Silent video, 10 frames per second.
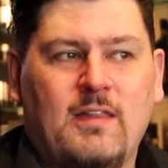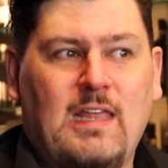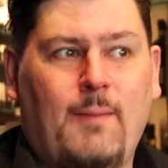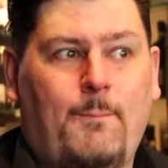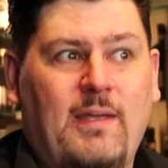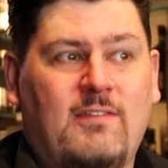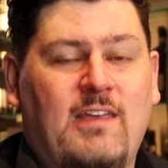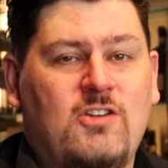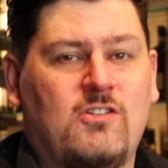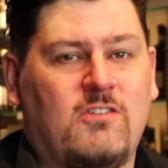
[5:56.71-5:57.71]
They're big
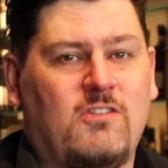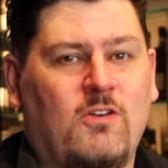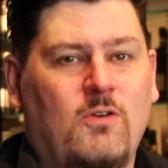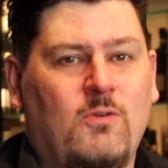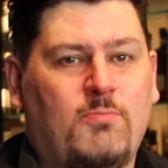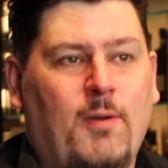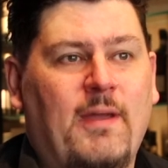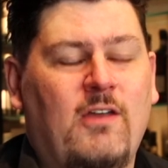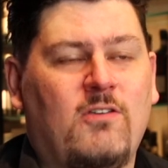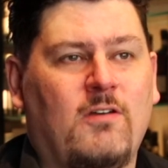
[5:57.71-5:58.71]
sessions, so
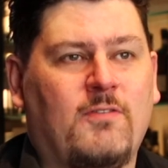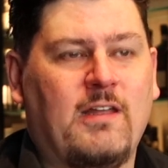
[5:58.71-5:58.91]
prepare yourself.